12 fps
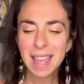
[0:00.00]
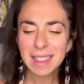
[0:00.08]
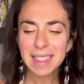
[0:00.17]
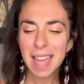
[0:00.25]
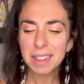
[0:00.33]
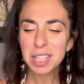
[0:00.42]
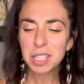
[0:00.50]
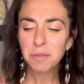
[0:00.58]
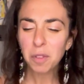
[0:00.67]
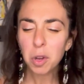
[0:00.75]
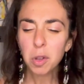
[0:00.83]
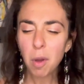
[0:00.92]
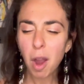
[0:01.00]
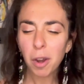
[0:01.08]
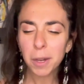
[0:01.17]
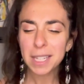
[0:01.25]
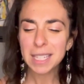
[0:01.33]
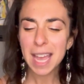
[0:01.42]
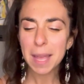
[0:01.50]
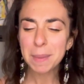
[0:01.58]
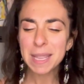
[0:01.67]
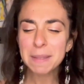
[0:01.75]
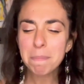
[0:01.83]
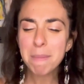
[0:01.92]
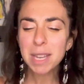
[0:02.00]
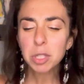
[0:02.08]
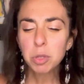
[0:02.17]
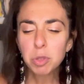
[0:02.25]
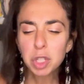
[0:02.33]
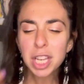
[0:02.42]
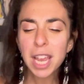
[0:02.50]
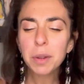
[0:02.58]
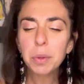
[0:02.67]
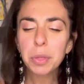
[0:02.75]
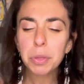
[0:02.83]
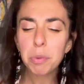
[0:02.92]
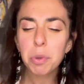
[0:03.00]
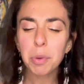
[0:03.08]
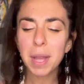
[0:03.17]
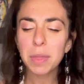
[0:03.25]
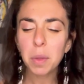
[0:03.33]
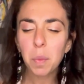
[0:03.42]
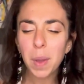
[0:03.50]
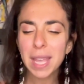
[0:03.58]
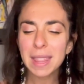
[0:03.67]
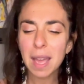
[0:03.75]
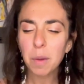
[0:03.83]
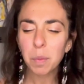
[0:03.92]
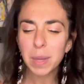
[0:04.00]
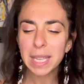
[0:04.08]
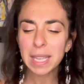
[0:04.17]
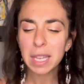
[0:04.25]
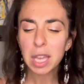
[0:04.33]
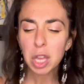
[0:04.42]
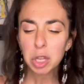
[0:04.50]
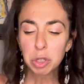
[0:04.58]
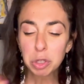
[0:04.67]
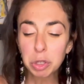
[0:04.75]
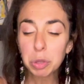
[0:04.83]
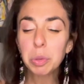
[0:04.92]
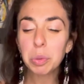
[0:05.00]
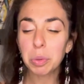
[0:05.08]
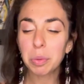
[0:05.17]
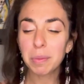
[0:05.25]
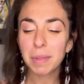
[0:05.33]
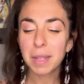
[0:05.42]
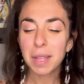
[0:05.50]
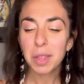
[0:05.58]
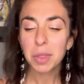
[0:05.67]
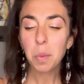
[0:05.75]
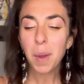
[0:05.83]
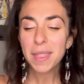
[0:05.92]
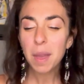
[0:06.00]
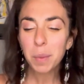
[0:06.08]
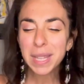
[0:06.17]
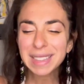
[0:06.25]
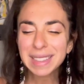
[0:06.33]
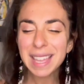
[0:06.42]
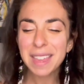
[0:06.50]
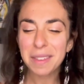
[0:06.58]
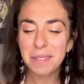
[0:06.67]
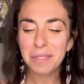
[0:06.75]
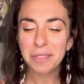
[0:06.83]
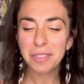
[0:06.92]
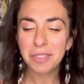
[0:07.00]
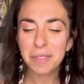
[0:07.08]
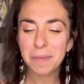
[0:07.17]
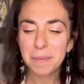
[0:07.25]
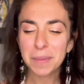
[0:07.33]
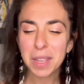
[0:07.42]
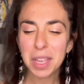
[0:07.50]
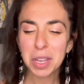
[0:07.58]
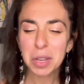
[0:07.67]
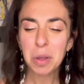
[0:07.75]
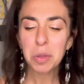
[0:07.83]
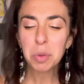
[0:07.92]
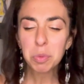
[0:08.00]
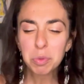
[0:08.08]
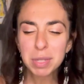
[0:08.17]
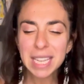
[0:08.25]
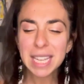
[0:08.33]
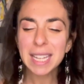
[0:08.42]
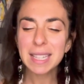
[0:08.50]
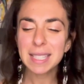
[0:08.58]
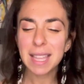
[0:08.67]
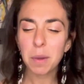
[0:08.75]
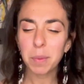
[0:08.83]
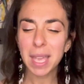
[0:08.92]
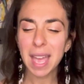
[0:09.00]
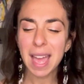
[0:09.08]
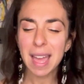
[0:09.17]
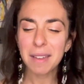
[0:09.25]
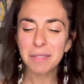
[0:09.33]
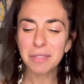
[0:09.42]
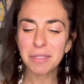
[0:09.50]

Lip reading: that this Virgo archetype is meant to channel through in the way that we do, the way that we live, the routines that we have.